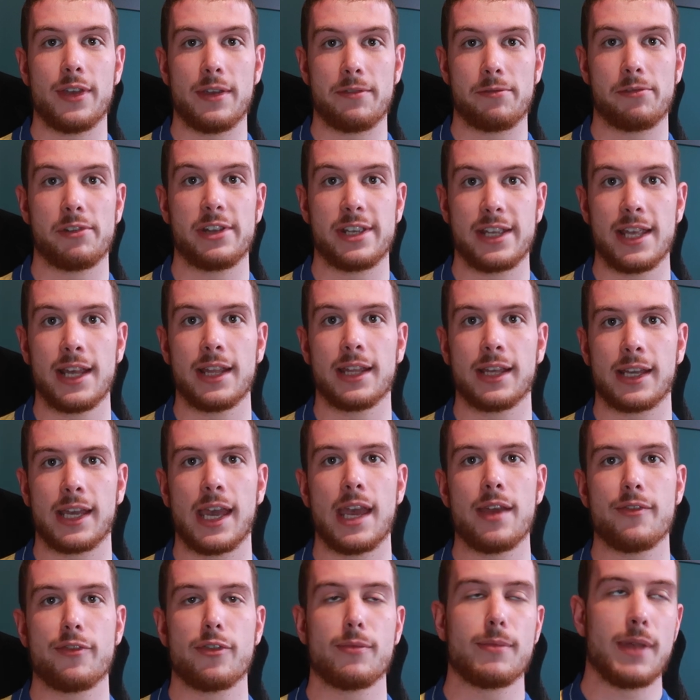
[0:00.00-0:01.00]
The free kick that
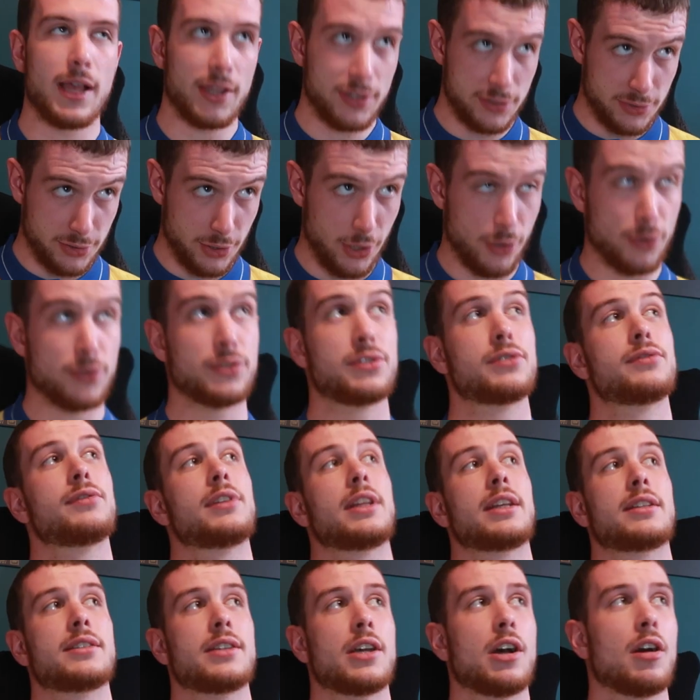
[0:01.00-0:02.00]
came from that, Stones
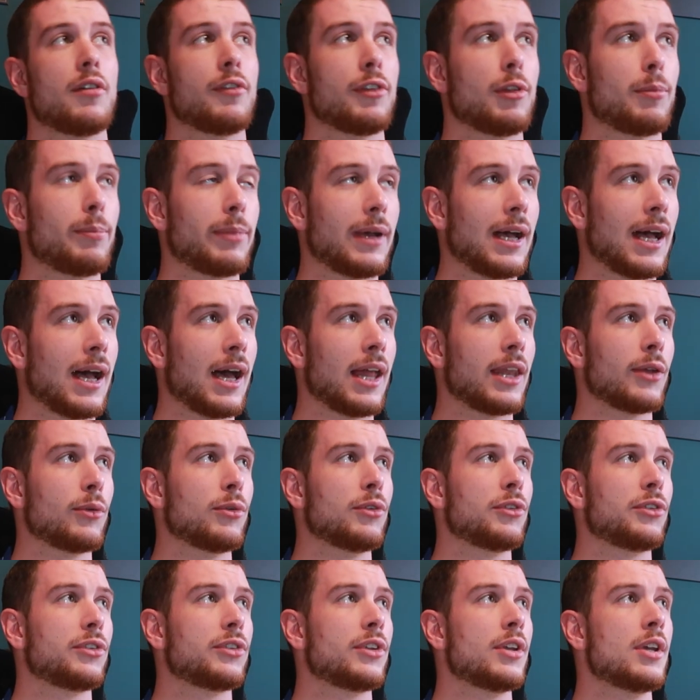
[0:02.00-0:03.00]
flicked it over the bar. There
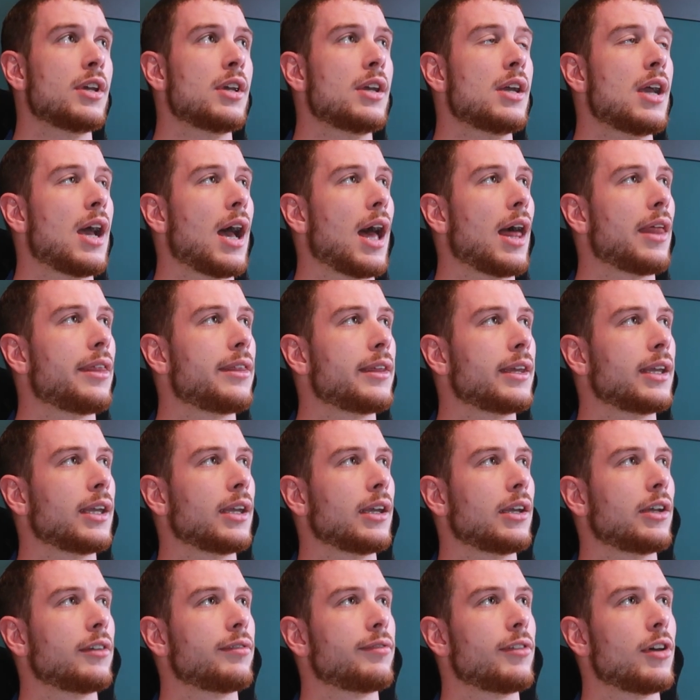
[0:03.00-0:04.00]
was, I
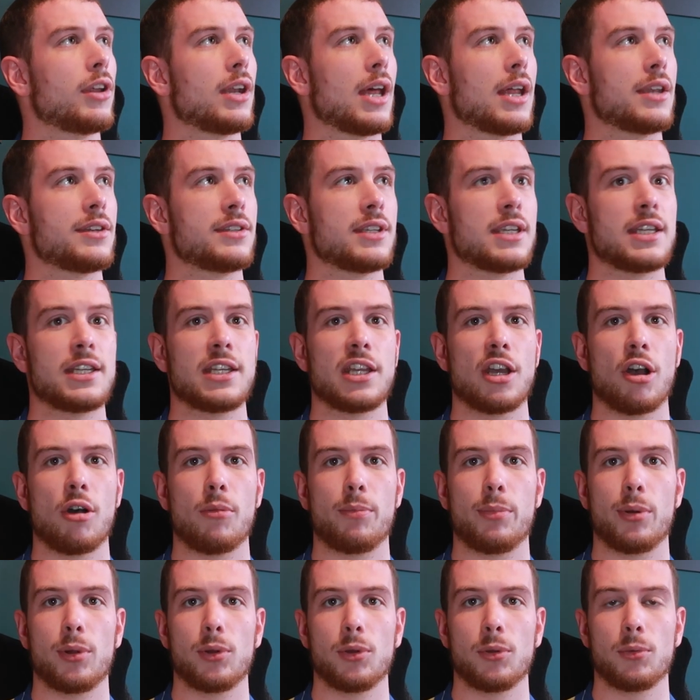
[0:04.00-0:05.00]
think,
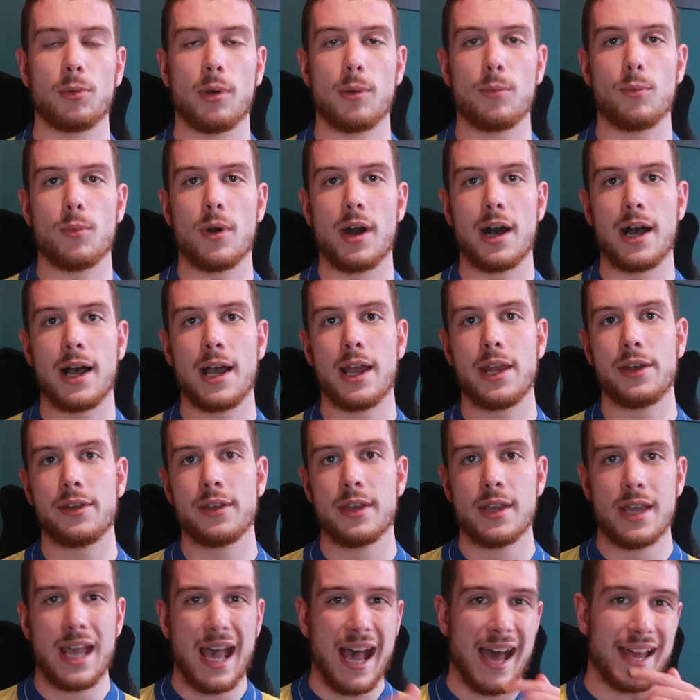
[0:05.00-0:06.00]
Fernandinho pulled one wide.
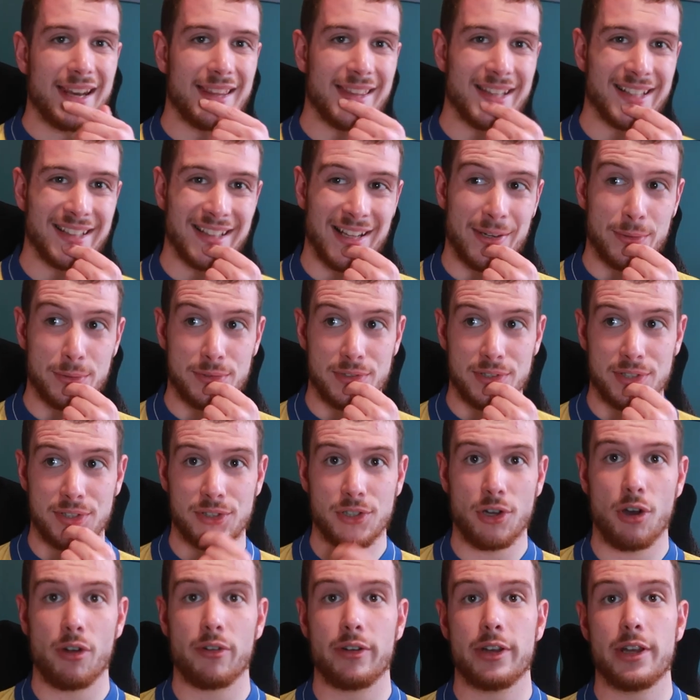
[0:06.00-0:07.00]
I think that was the
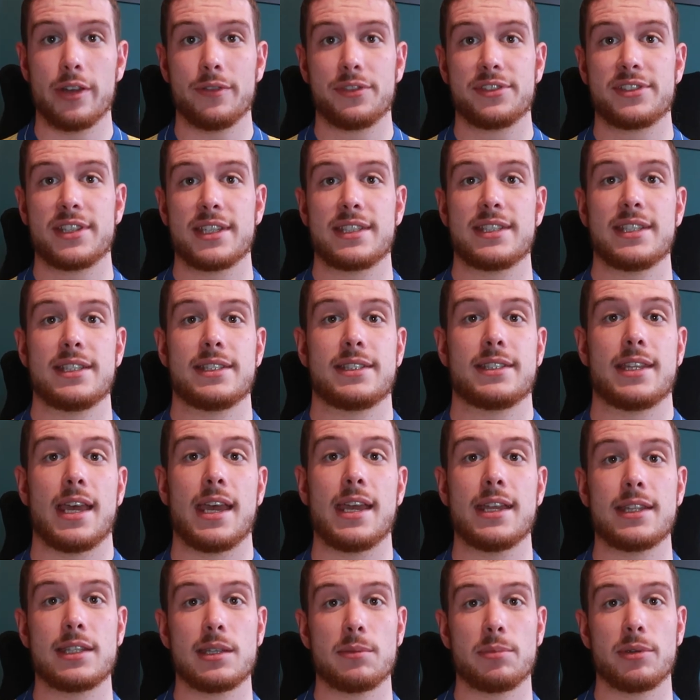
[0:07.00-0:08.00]
story of City's
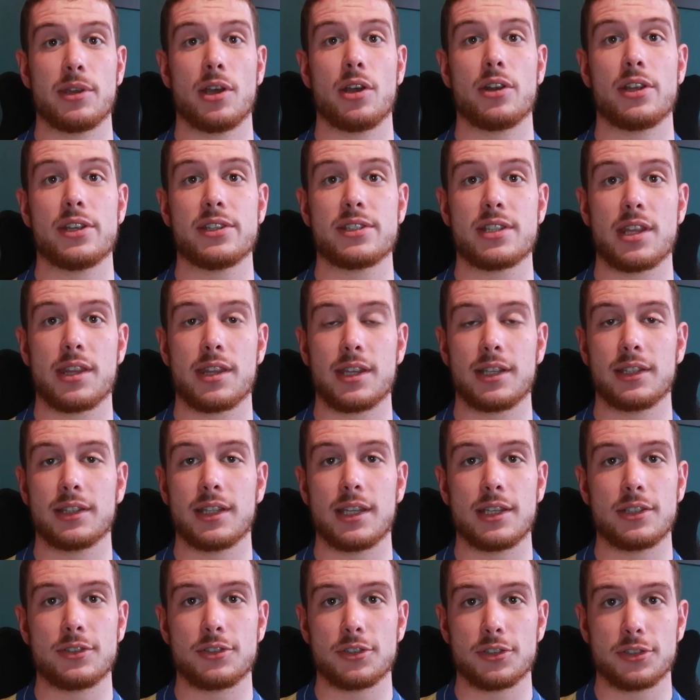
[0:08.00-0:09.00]
day, to be honest. I think
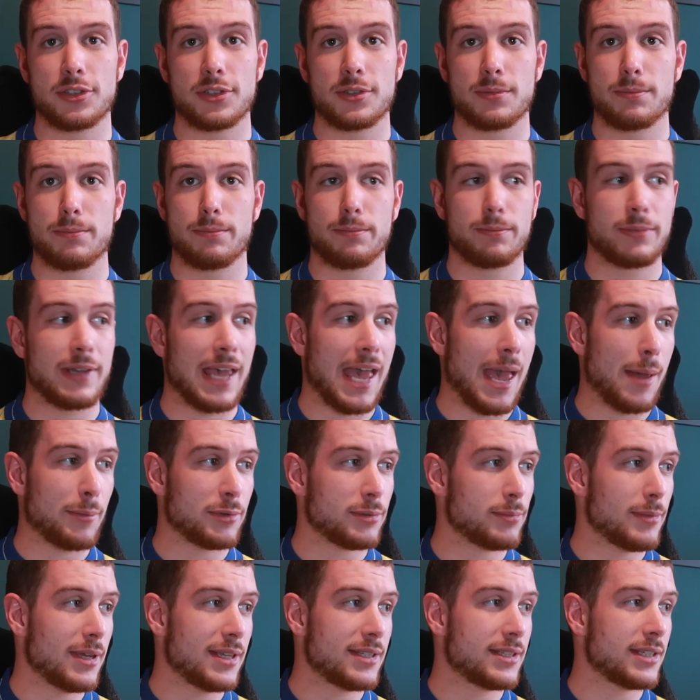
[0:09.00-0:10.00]
they just
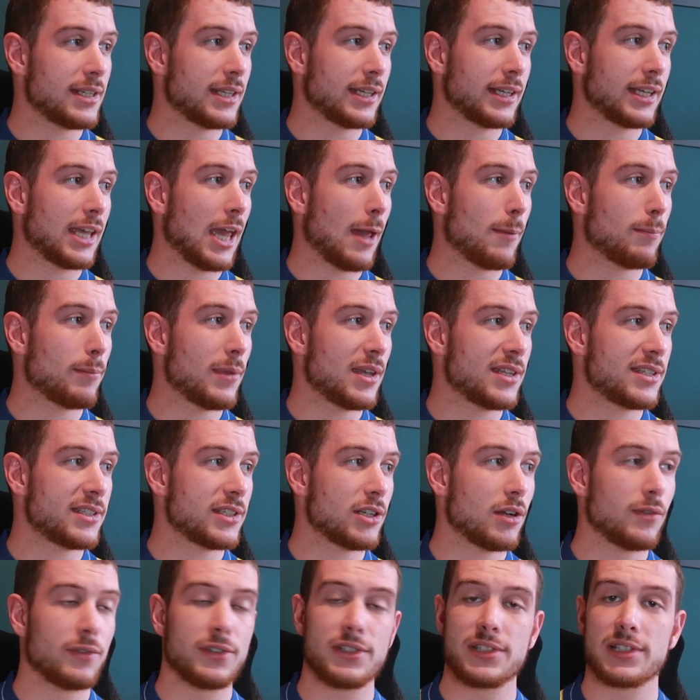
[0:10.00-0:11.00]
kept missing and kept
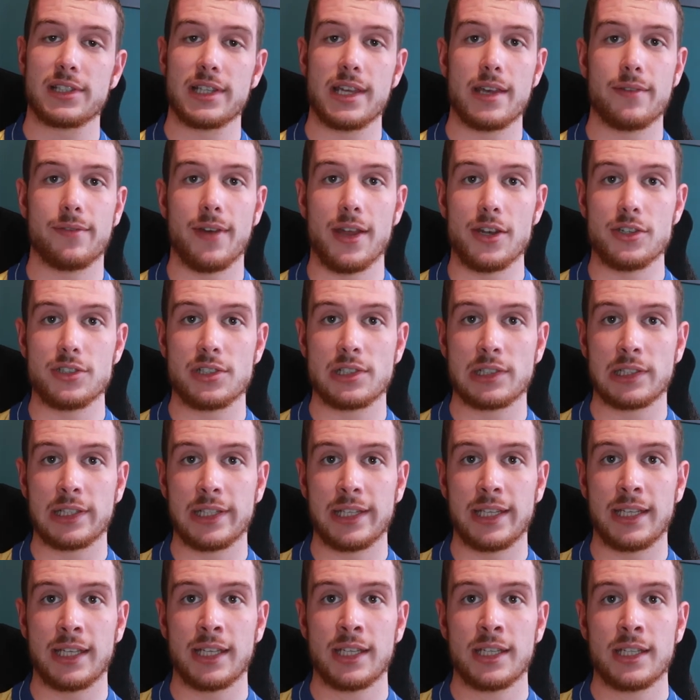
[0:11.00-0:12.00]
missing. Obviously,
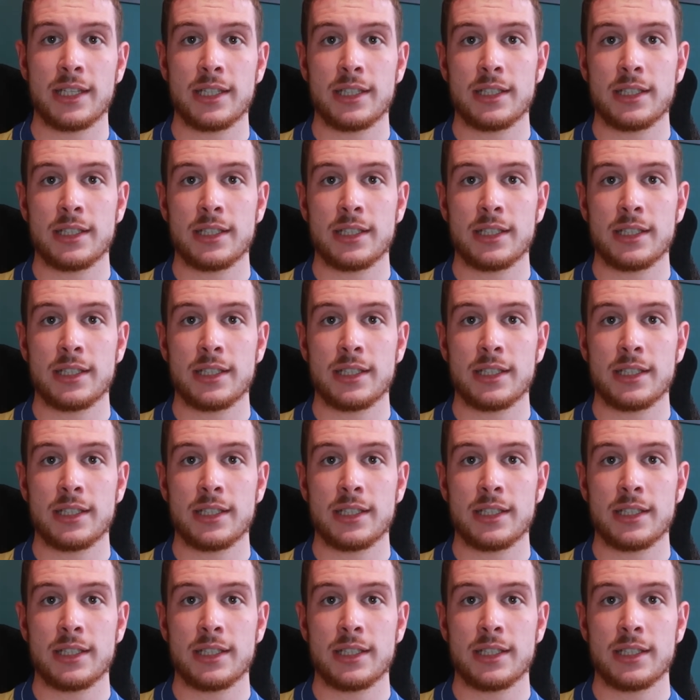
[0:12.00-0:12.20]
eventually,